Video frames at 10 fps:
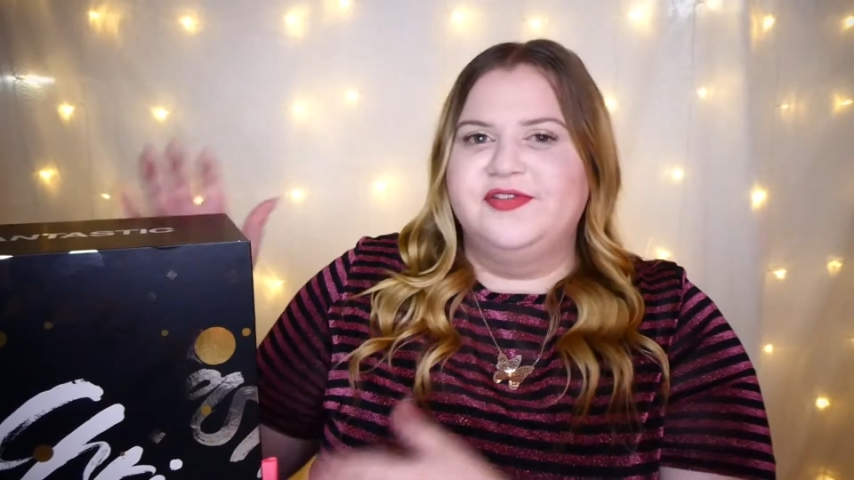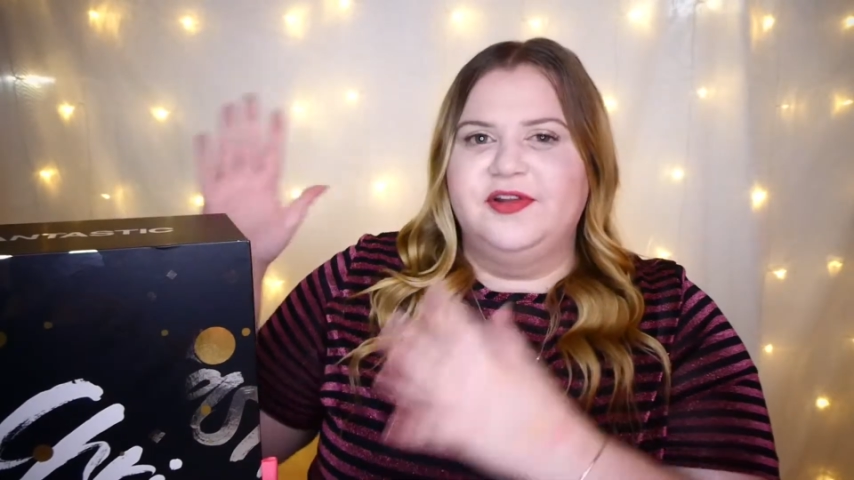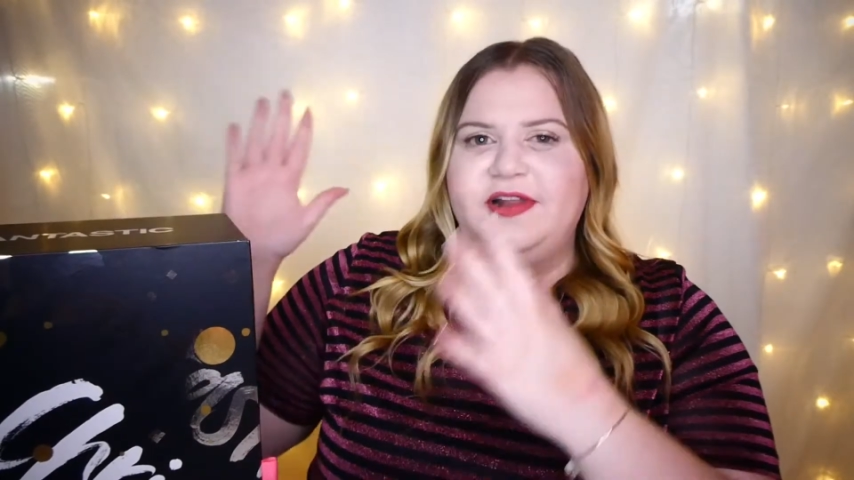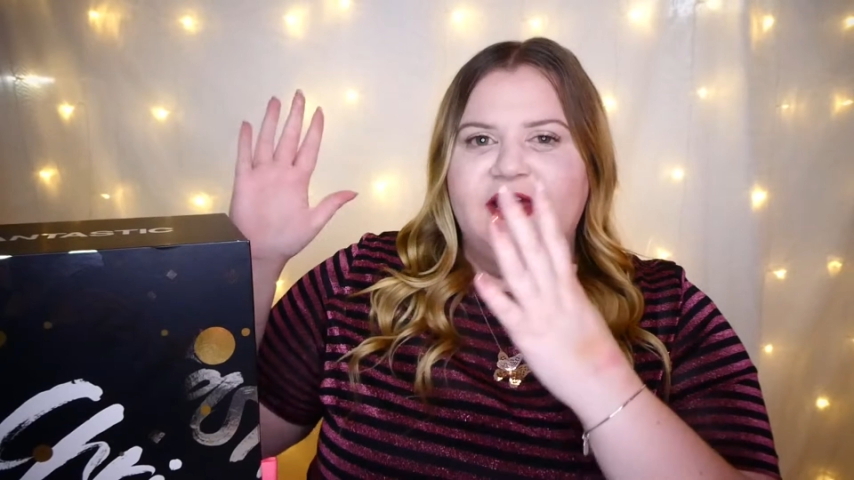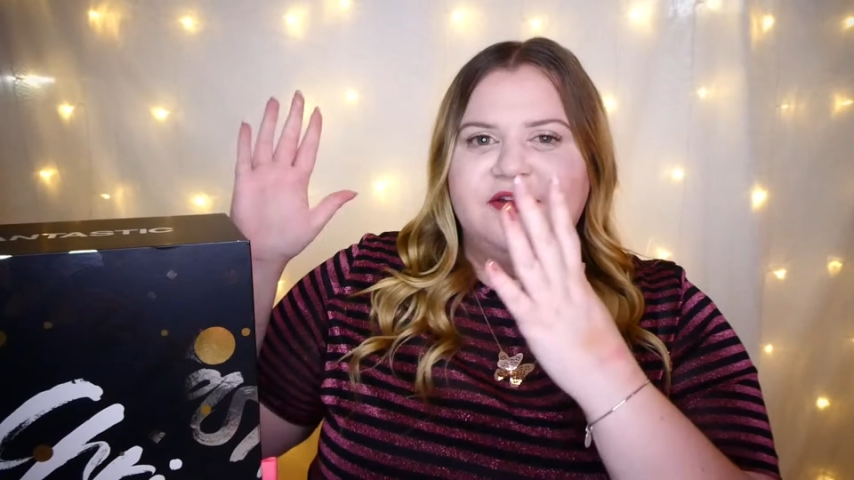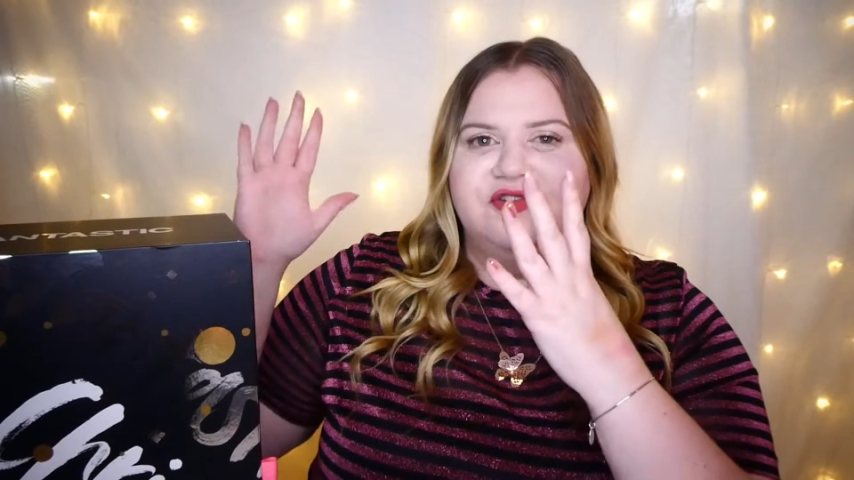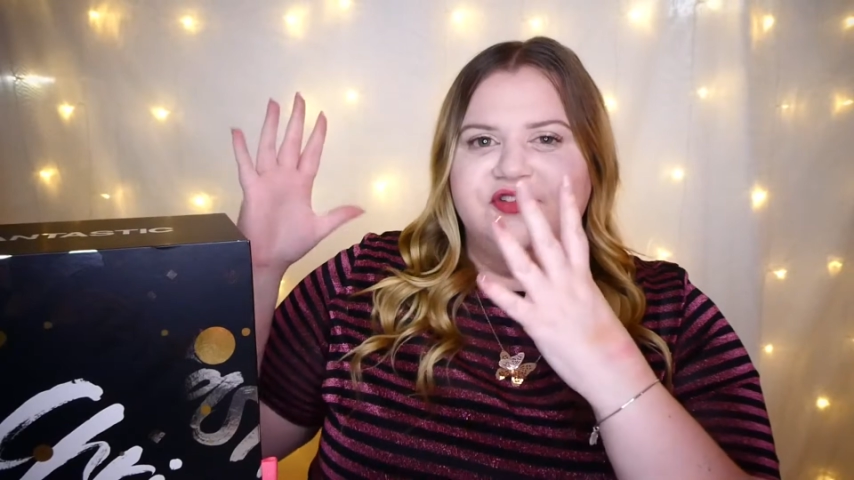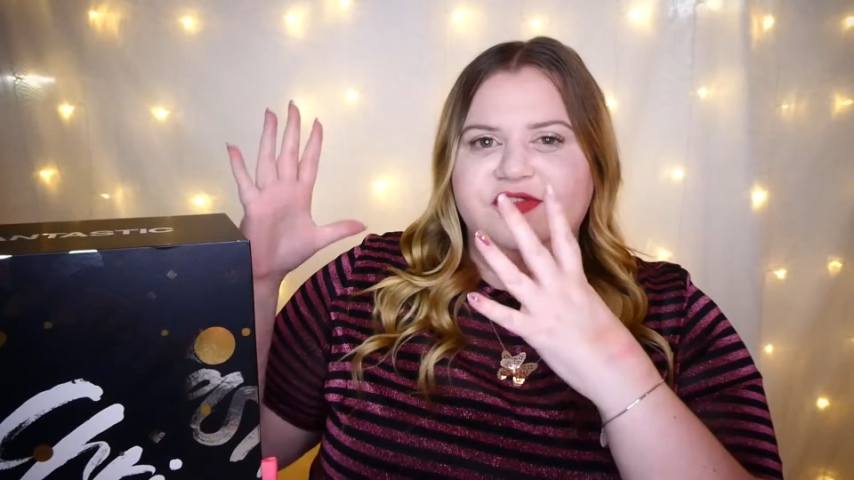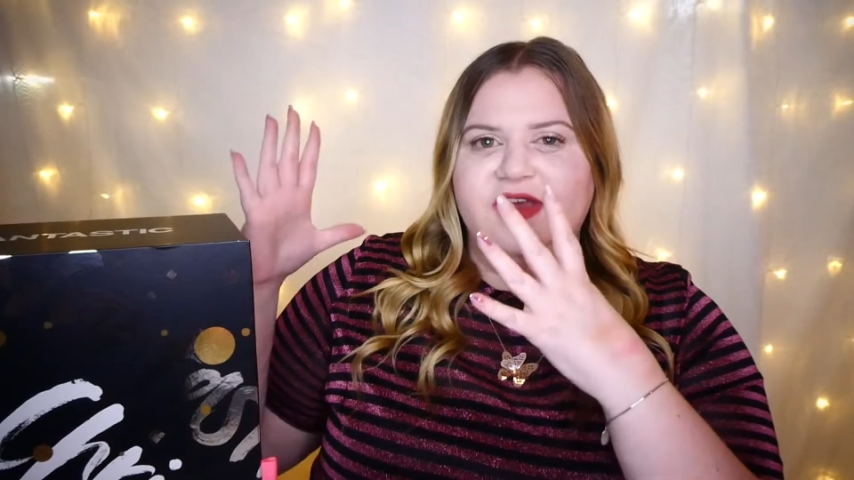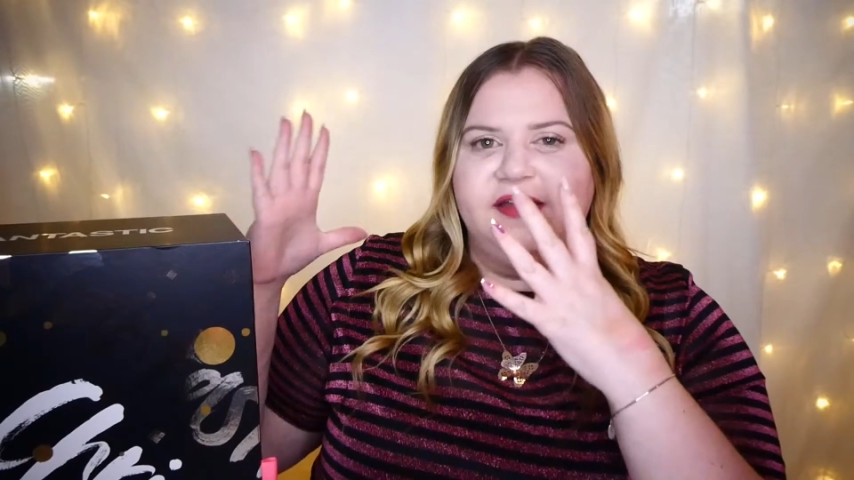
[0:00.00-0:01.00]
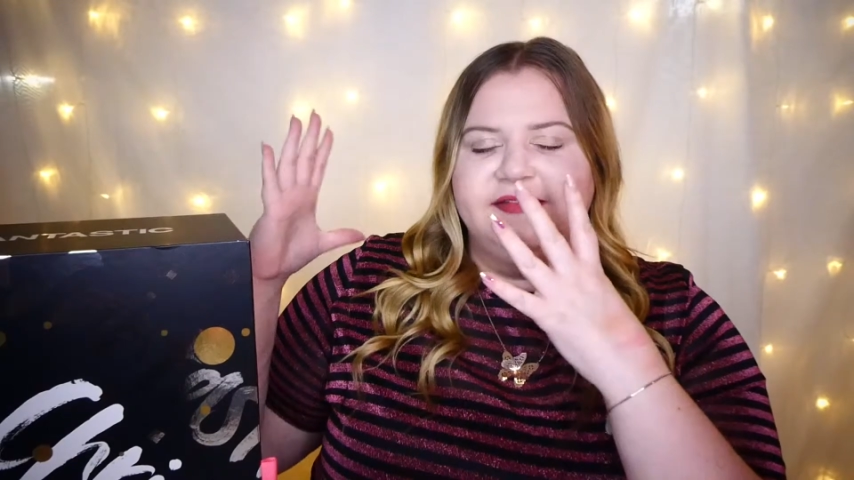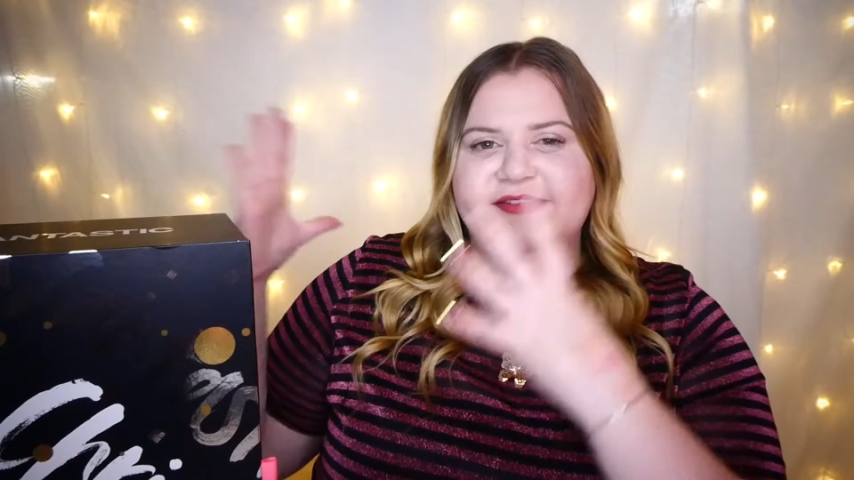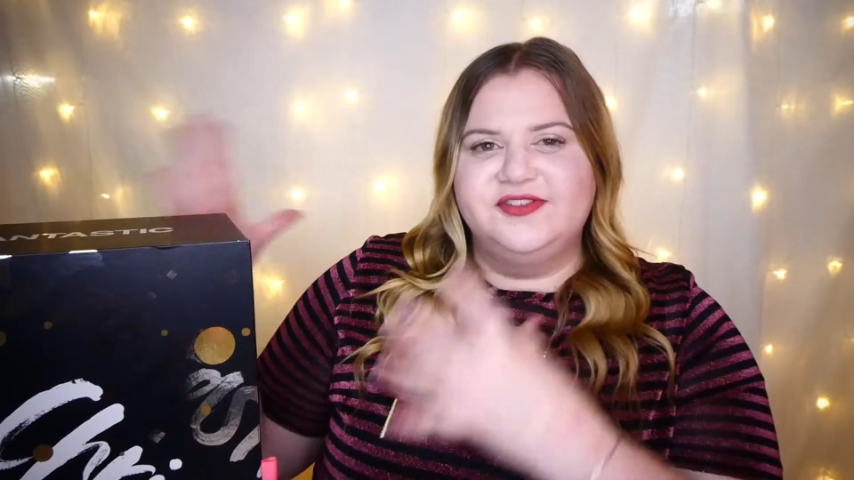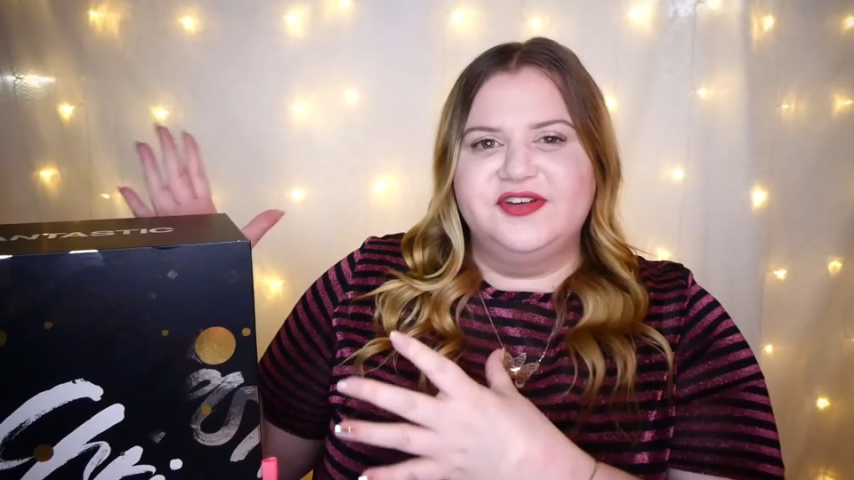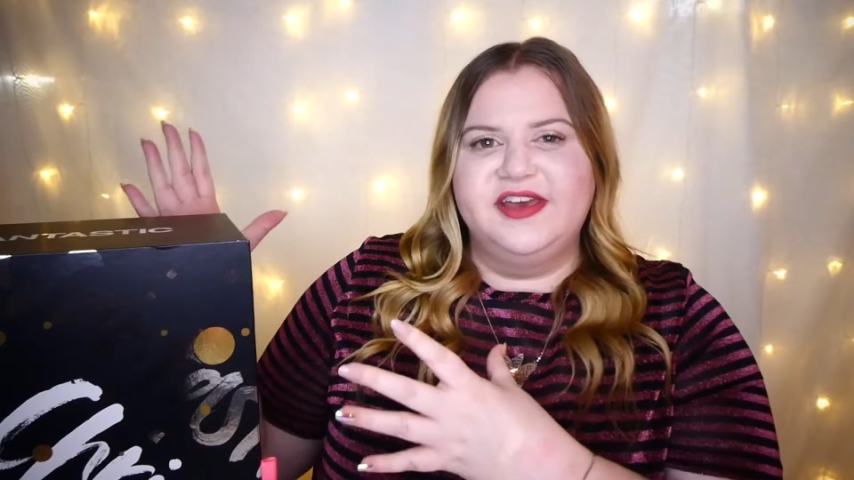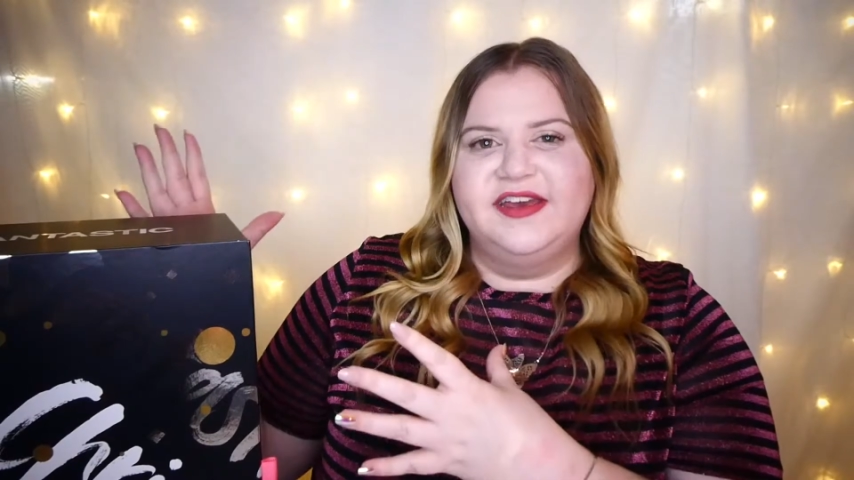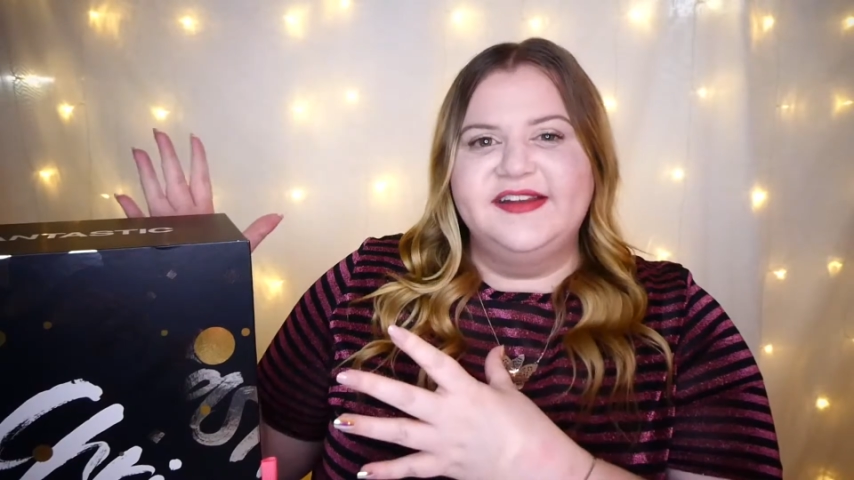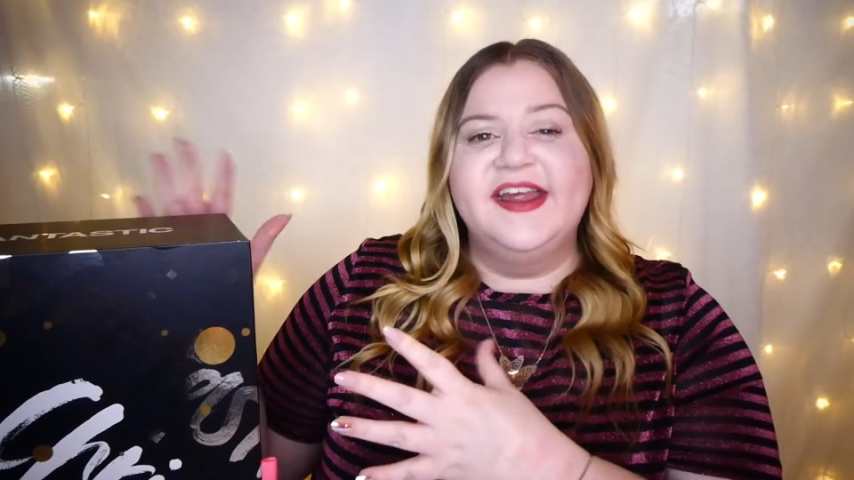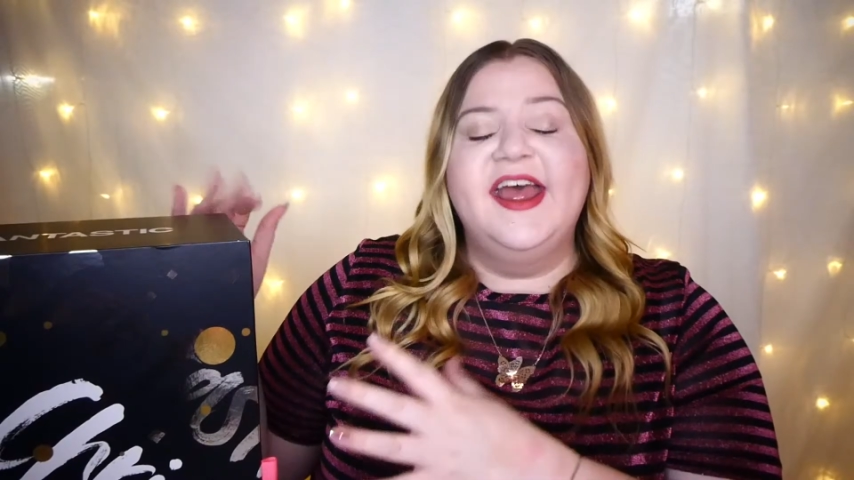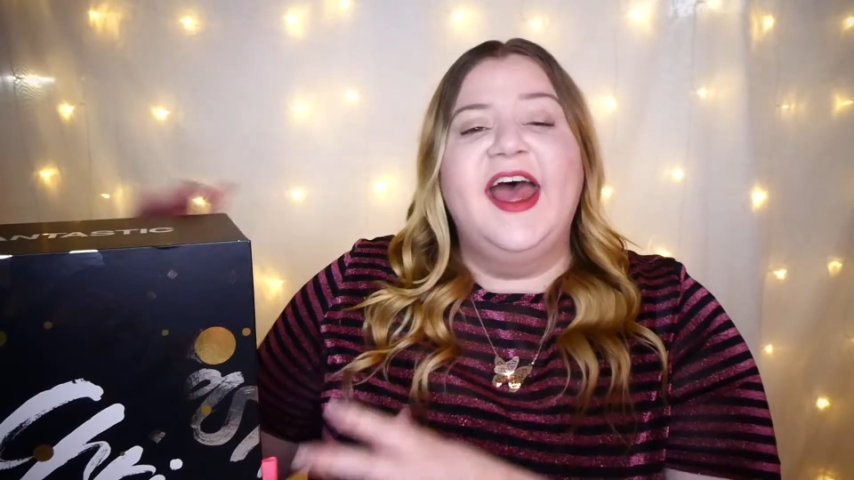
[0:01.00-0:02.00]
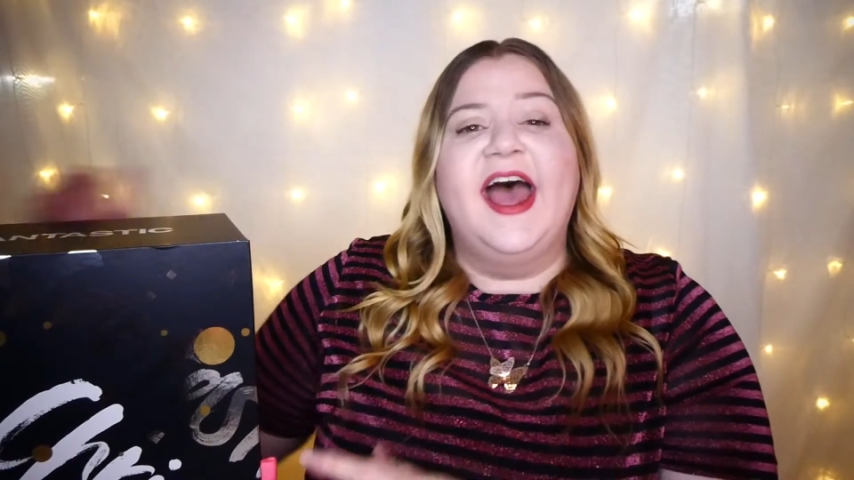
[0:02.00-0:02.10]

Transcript: So let's just get stuck in